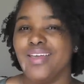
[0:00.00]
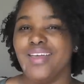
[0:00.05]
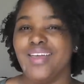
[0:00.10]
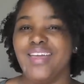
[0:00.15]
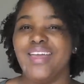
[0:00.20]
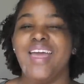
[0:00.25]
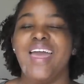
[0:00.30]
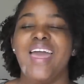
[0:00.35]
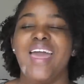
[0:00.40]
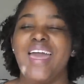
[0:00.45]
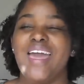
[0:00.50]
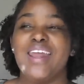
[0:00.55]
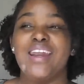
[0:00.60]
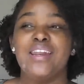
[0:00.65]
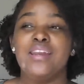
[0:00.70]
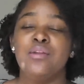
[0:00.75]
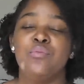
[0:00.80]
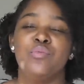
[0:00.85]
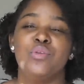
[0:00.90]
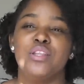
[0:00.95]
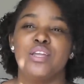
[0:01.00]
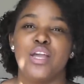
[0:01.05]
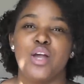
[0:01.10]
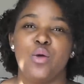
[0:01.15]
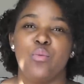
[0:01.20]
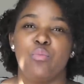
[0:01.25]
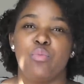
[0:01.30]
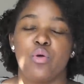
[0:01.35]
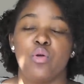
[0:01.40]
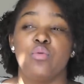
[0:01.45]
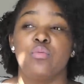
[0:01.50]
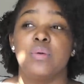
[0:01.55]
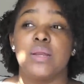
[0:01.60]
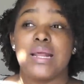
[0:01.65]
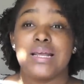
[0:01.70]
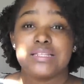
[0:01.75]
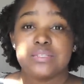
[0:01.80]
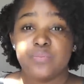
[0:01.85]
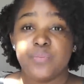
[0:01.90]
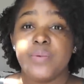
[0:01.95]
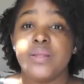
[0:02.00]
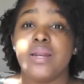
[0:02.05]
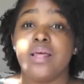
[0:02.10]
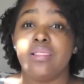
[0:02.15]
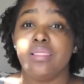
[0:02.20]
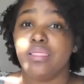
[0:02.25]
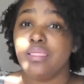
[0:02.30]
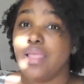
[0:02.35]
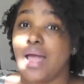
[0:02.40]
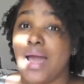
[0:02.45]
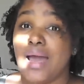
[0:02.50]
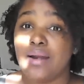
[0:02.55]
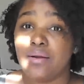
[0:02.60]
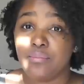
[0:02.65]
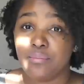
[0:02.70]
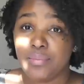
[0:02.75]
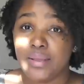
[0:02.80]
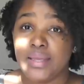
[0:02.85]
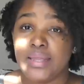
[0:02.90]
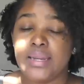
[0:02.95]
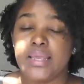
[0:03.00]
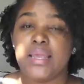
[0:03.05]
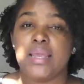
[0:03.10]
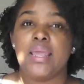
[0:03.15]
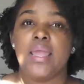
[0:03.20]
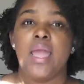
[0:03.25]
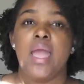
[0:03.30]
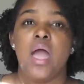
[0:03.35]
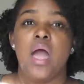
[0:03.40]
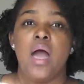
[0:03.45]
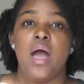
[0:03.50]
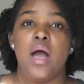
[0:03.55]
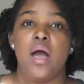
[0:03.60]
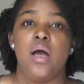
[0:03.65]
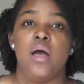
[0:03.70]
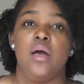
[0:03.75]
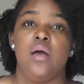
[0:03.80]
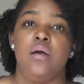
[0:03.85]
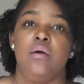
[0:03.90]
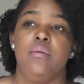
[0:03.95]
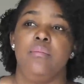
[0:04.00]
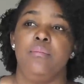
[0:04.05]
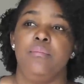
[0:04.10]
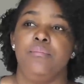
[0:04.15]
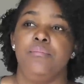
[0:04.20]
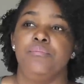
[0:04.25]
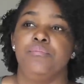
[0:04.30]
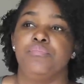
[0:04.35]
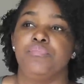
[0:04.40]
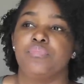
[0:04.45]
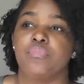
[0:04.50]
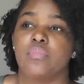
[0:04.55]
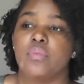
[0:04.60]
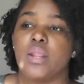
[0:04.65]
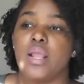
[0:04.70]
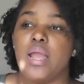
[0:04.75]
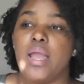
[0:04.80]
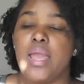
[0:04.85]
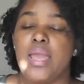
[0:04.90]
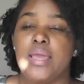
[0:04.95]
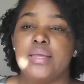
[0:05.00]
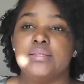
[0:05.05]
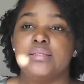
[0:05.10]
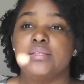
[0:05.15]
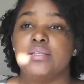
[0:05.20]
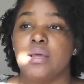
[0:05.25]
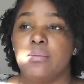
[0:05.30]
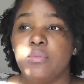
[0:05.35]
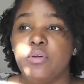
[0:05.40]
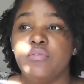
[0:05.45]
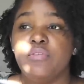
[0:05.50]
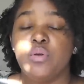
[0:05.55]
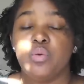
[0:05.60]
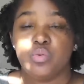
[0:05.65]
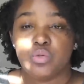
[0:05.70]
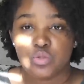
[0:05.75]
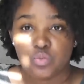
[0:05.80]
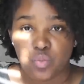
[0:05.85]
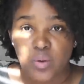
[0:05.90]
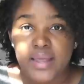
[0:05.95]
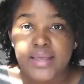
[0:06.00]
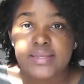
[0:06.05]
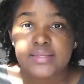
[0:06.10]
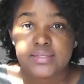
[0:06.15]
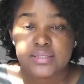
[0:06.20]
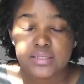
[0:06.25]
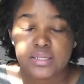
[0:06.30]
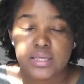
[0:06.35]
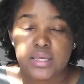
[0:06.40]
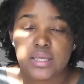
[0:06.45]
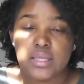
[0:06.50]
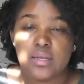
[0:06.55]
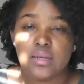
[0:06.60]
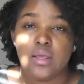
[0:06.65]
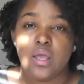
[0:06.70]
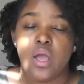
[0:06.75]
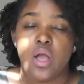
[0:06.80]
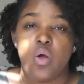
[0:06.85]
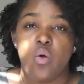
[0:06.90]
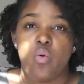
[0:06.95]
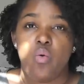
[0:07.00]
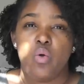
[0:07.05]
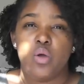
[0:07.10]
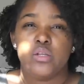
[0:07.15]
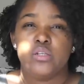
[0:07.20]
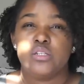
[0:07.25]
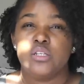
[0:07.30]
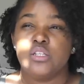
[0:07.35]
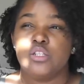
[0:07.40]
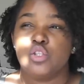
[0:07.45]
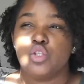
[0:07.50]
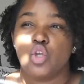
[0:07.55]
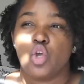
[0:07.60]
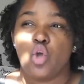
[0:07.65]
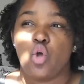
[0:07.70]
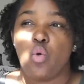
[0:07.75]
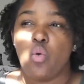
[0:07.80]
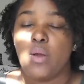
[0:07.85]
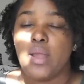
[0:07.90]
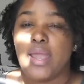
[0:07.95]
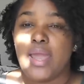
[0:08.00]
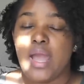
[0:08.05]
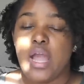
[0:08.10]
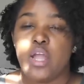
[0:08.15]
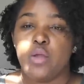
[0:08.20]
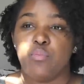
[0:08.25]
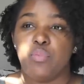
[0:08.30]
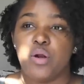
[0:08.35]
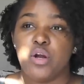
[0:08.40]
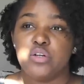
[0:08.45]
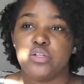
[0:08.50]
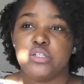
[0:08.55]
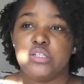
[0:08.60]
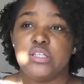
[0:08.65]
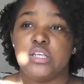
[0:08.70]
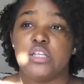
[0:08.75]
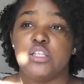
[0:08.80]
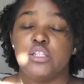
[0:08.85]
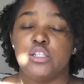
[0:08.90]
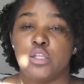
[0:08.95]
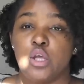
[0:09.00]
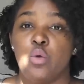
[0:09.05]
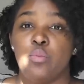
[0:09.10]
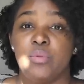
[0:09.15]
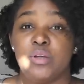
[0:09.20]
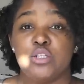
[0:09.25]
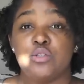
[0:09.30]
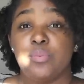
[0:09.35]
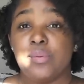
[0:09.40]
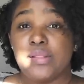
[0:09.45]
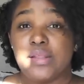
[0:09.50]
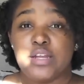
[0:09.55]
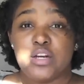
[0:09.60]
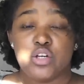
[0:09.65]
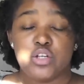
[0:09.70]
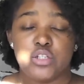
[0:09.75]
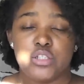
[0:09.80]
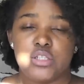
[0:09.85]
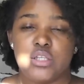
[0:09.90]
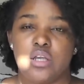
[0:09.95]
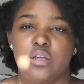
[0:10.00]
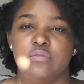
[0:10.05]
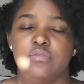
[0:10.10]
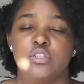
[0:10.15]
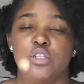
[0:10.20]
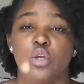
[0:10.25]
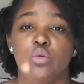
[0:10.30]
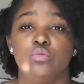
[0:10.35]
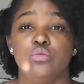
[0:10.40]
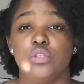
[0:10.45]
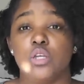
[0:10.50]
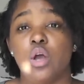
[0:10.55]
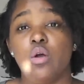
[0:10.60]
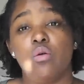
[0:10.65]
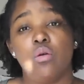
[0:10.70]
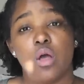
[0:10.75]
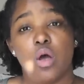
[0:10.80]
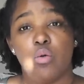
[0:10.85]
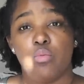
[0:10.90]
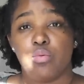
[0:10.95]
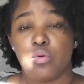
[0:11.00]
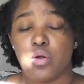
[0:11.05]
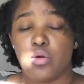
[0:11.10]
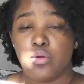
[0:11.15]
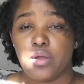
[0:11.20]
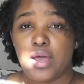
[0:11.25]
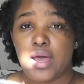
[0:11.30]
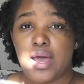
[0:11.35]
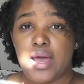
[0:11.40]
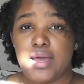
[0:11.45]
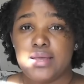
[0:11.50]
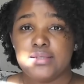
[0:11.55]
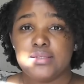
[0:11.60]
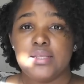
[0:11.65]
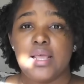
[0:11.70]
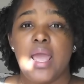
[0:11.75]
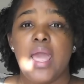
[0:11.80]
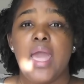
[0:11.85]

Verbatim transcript: and I didn't really go broke, but I spent a lot of money. Um, and some of it was wasted on just going out and purchasing so much planner stuff. So don't go broke, guys.